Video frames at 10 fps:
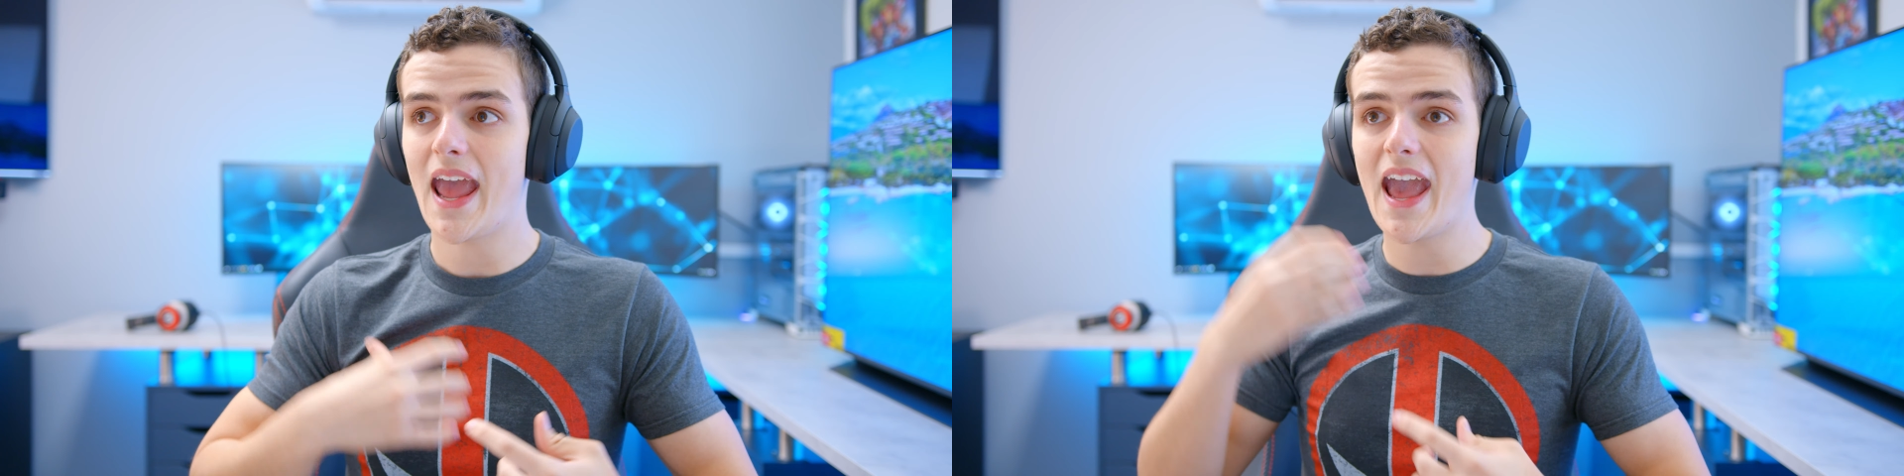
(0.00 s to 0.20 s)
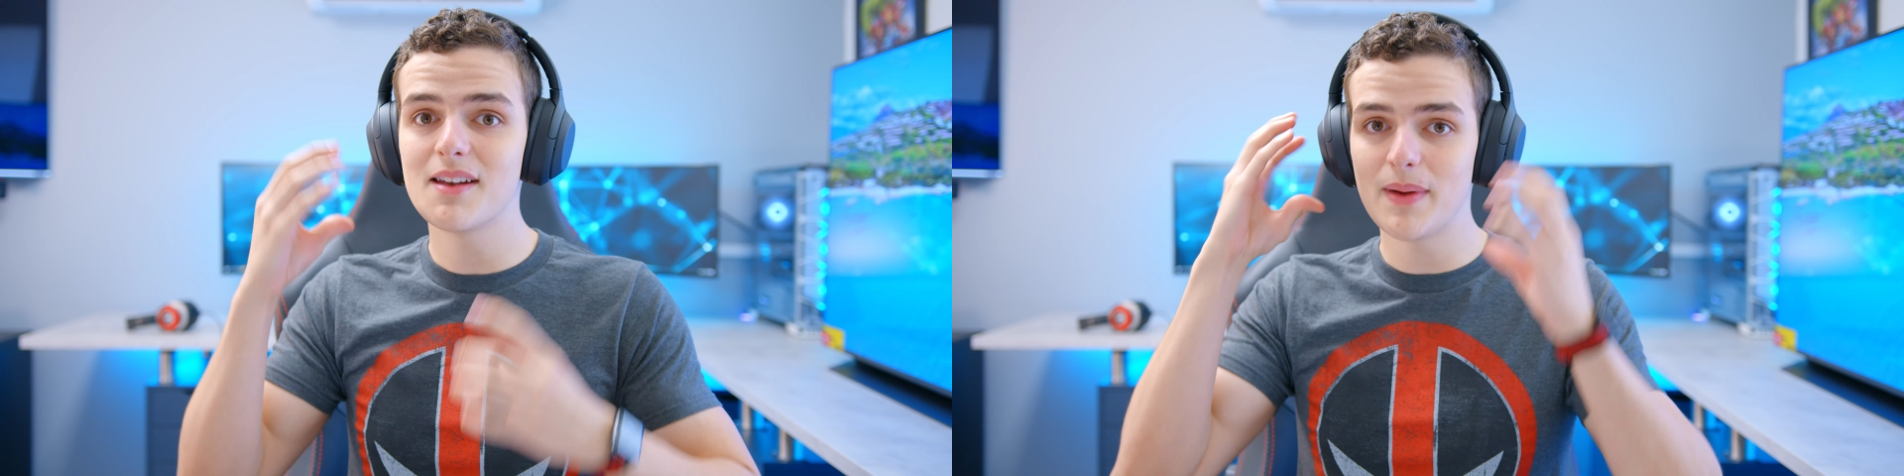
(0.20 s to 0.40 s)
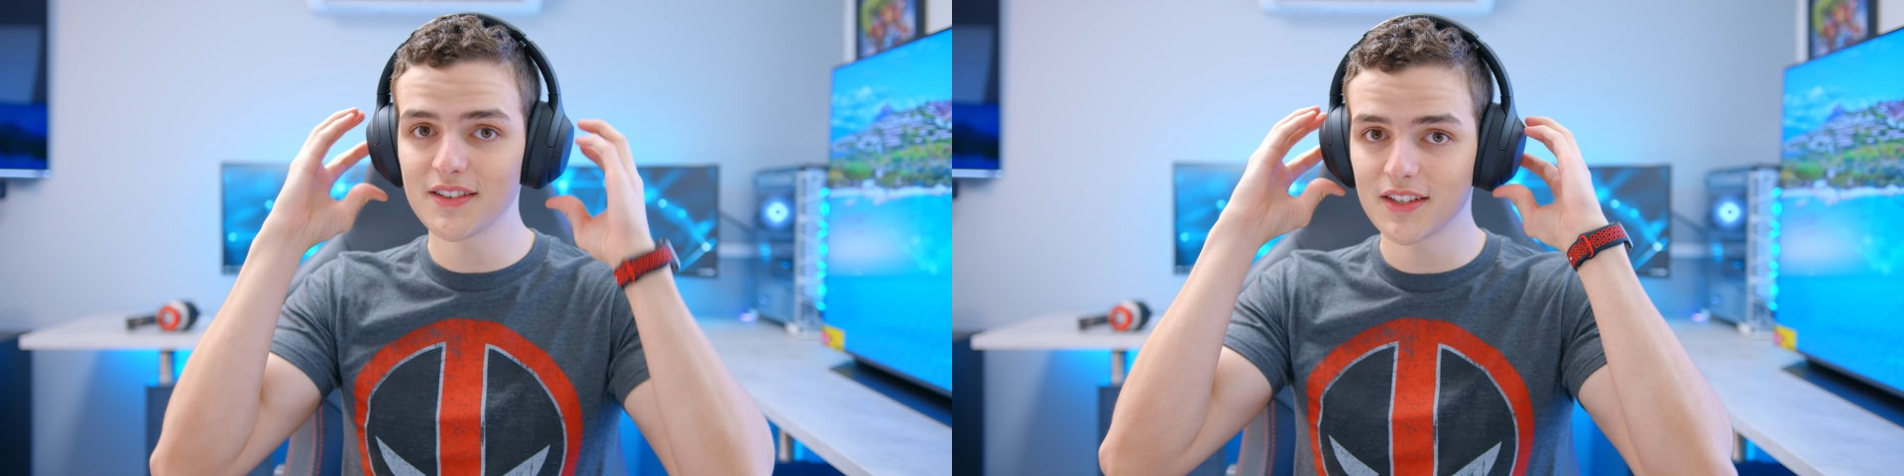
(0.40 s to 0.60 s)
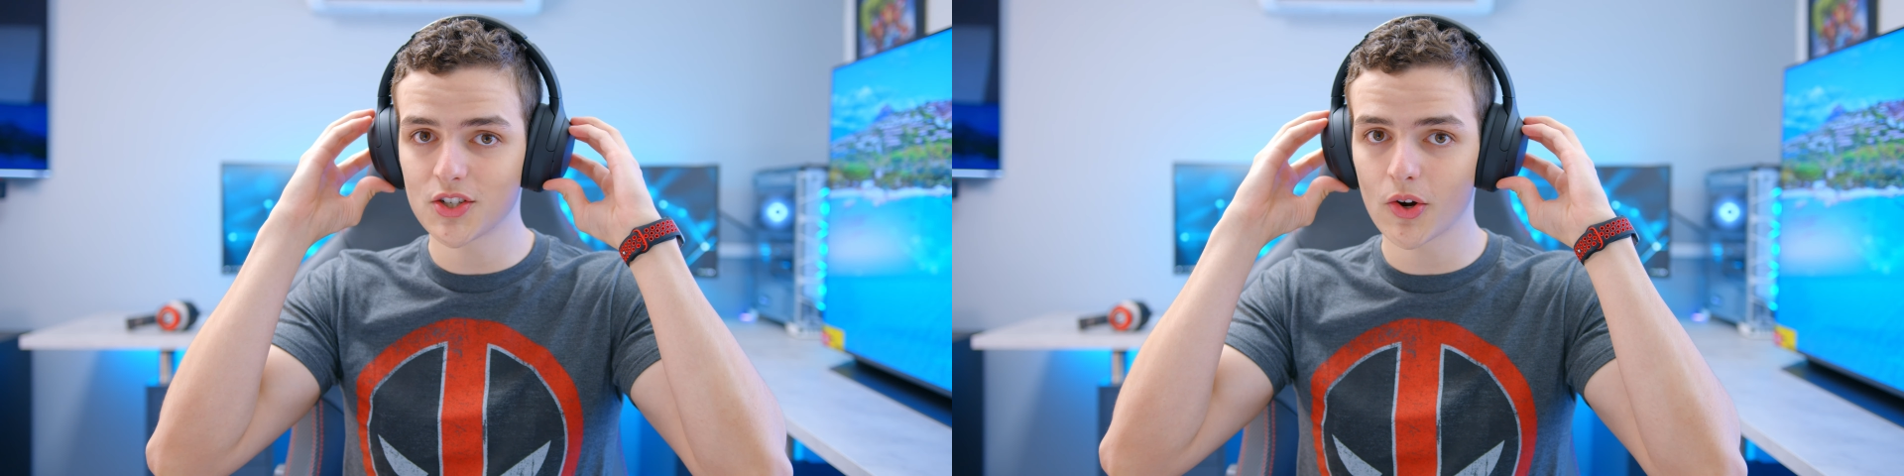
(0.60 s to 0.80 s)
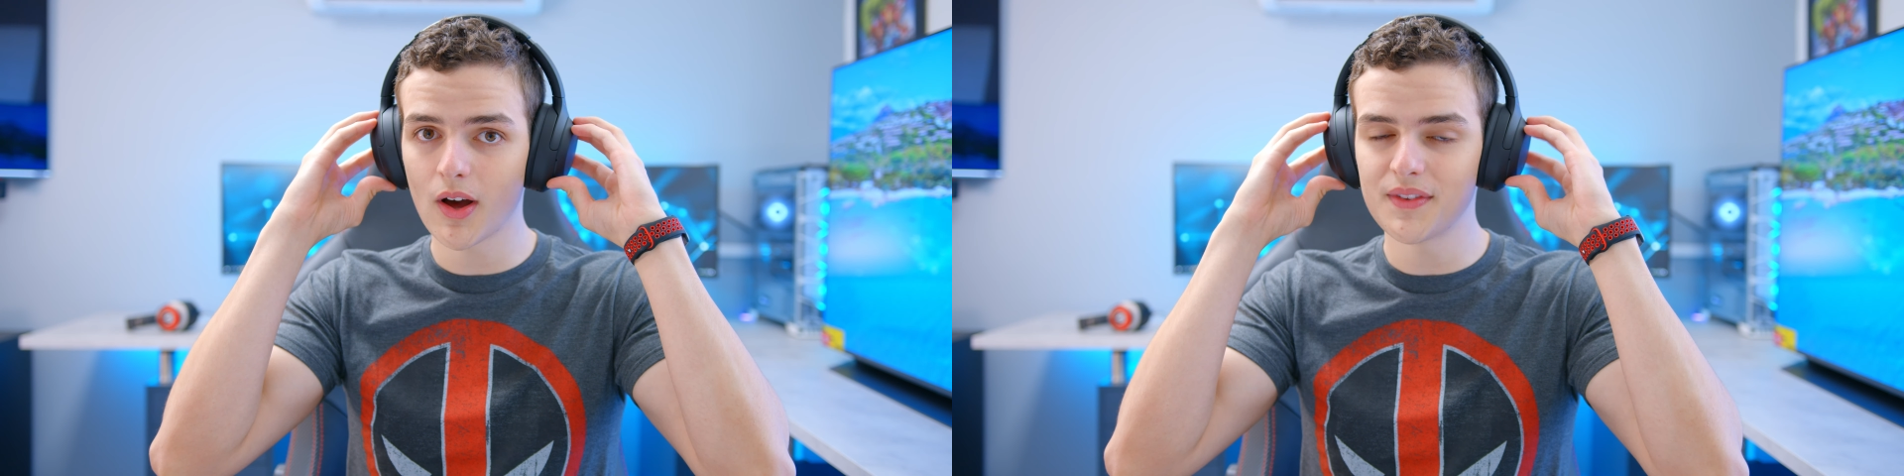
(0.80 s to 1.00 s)
and basically
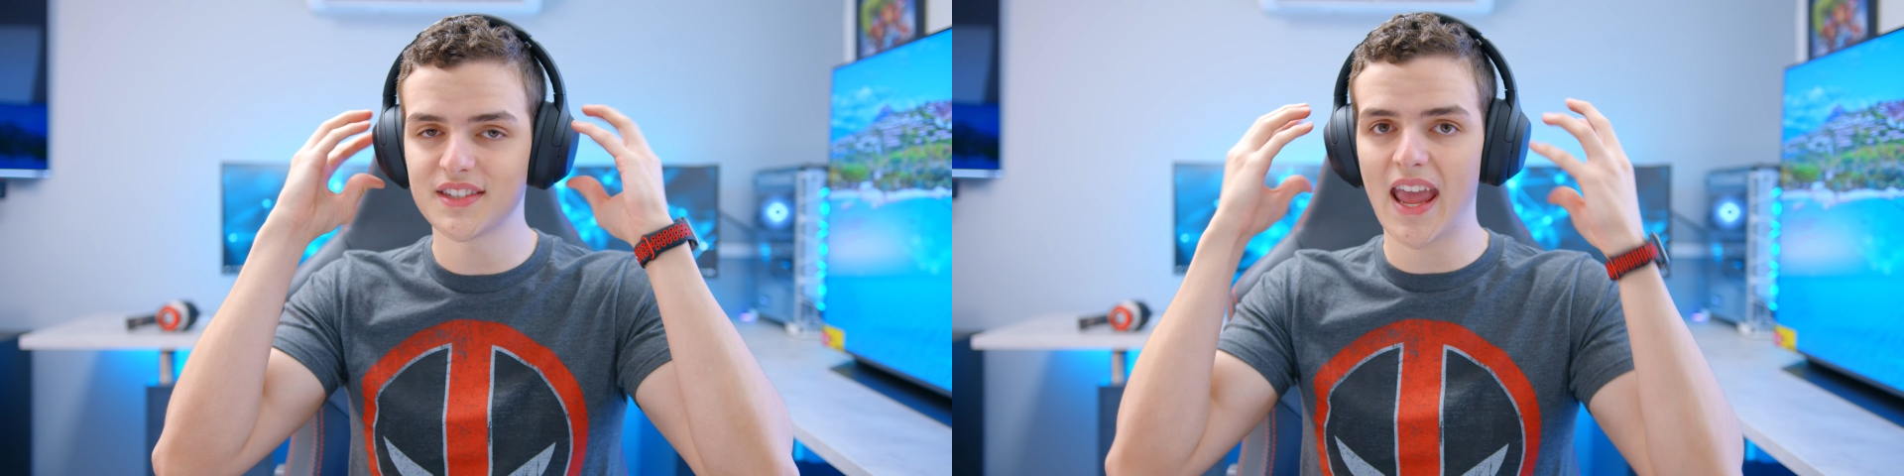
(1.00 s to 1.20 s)
turn on this